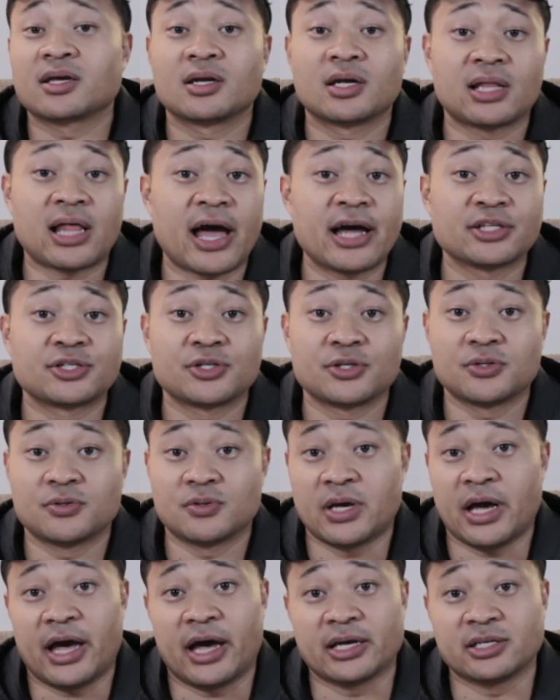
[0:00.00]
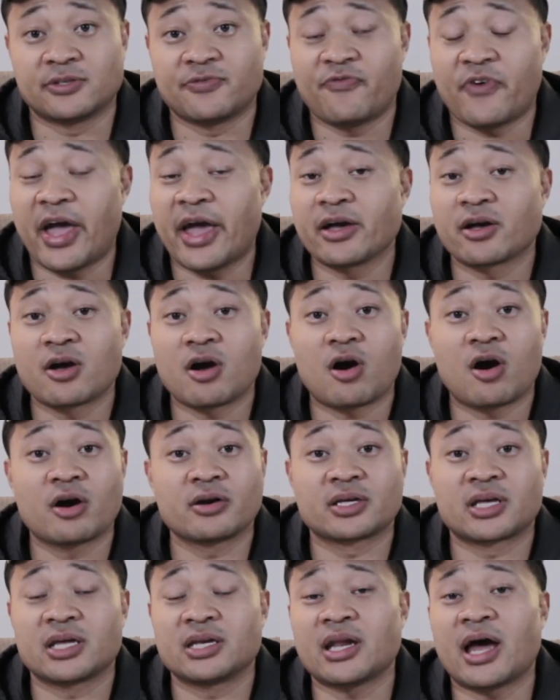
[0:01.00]
gonna lie to you guys,
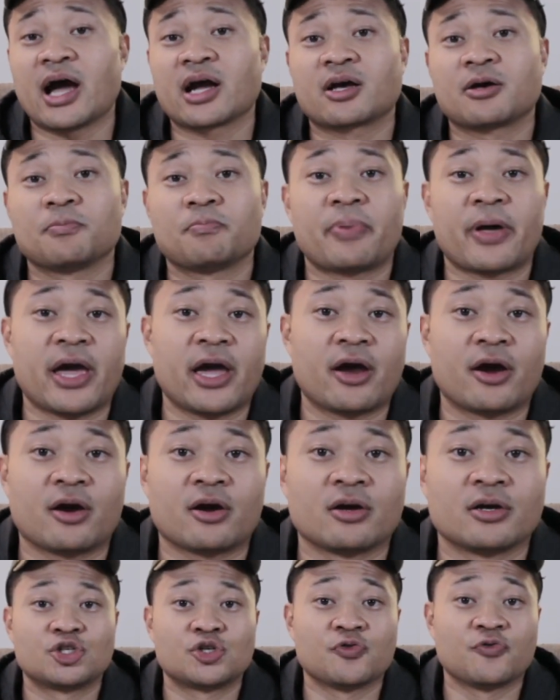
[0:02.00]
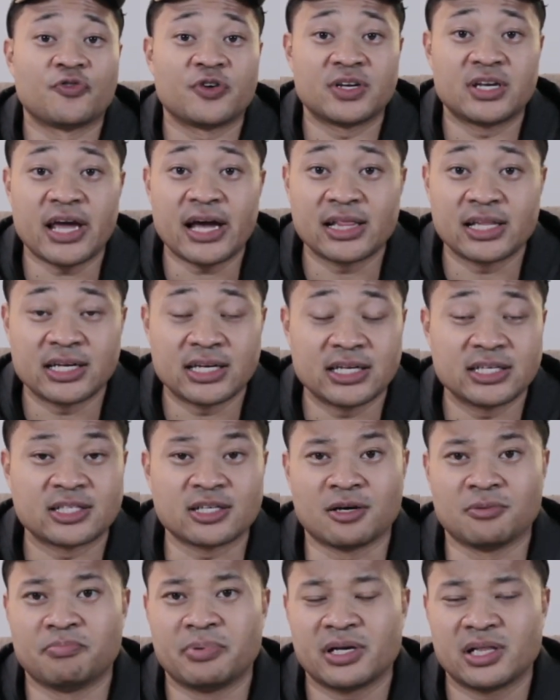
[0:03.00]
Vanguard cannot compare to Fidelity's
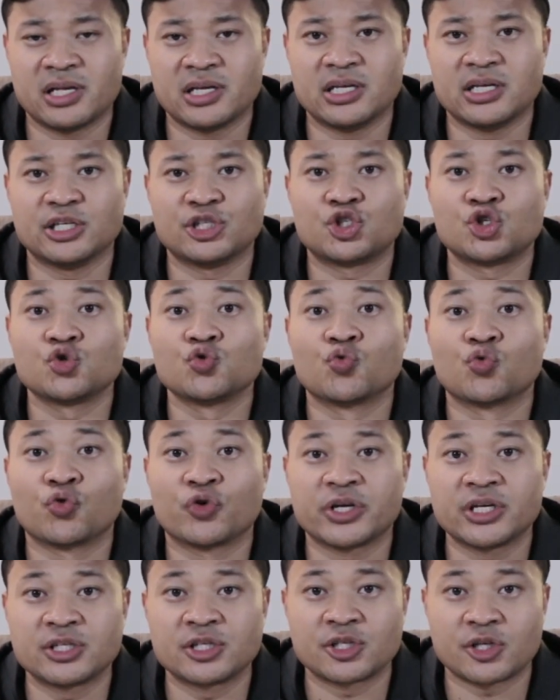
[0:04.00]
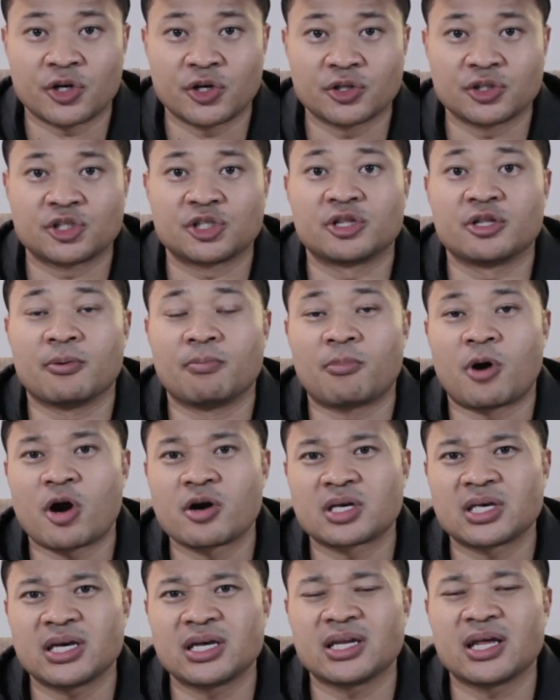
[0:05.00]
ability to research the
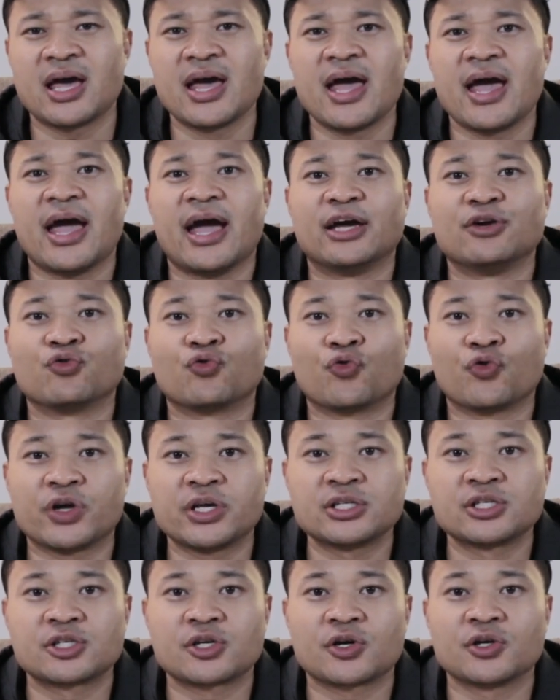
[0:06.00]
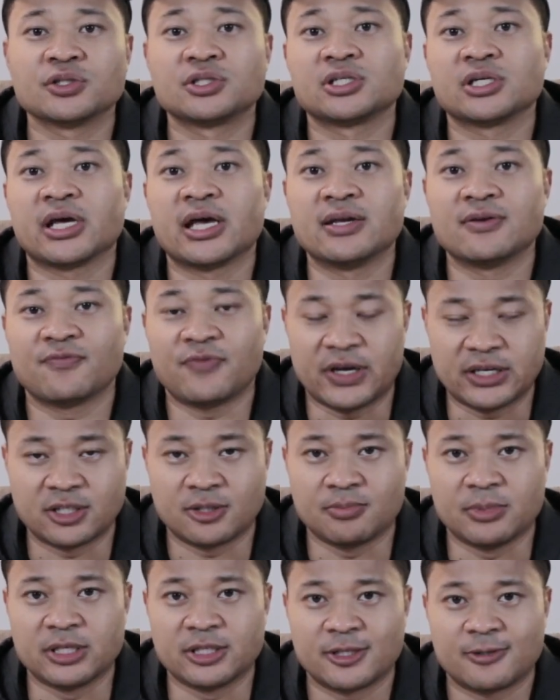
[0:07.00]
market and research
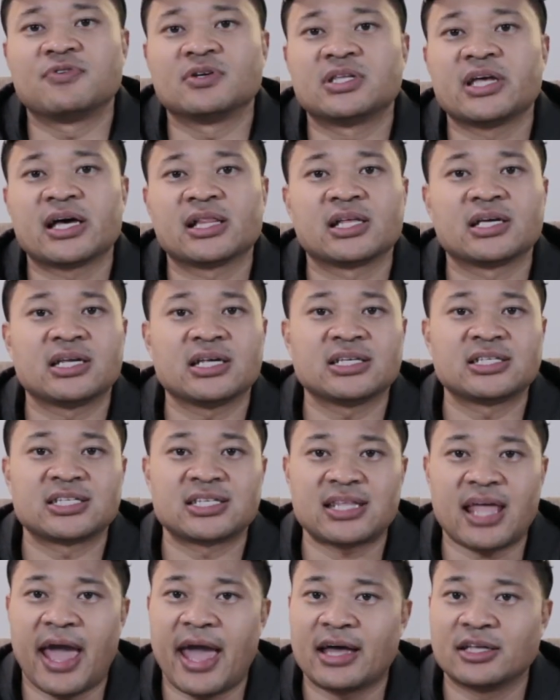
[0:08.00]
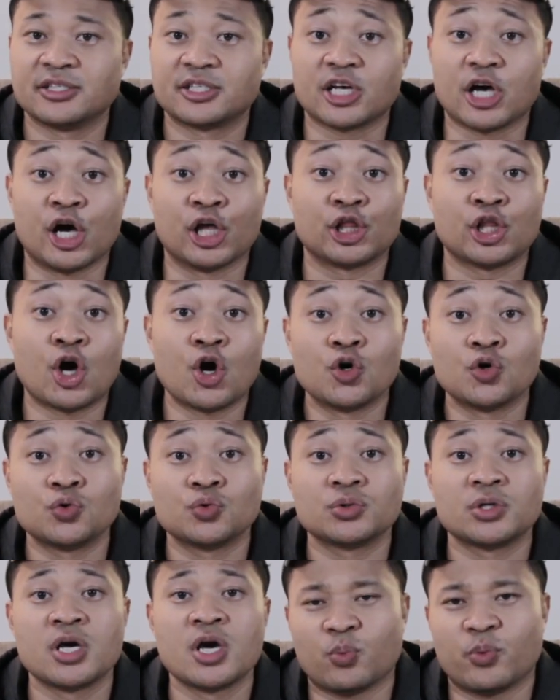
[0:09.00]
investments. Fidelity stands
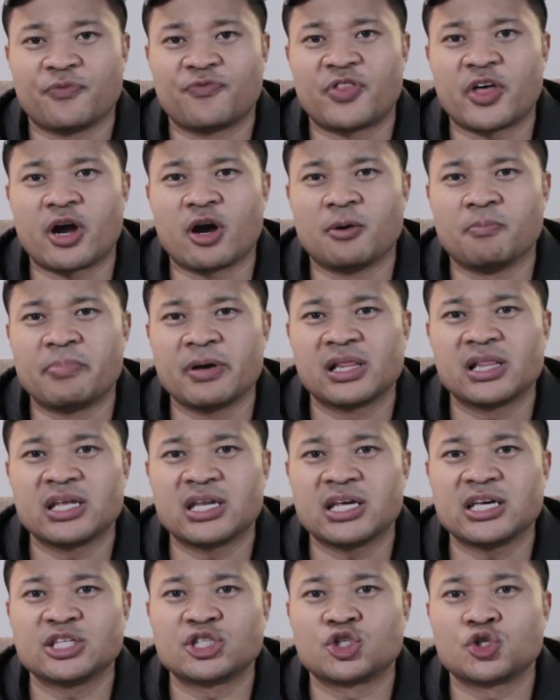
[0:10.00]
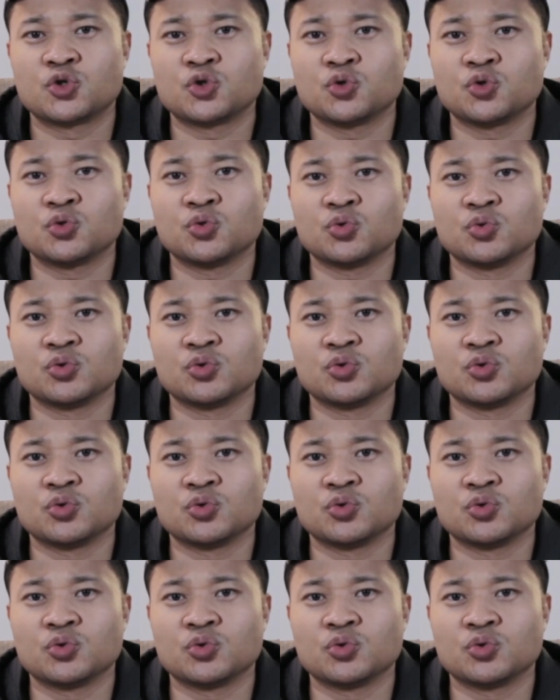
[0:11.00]
alone with their ability to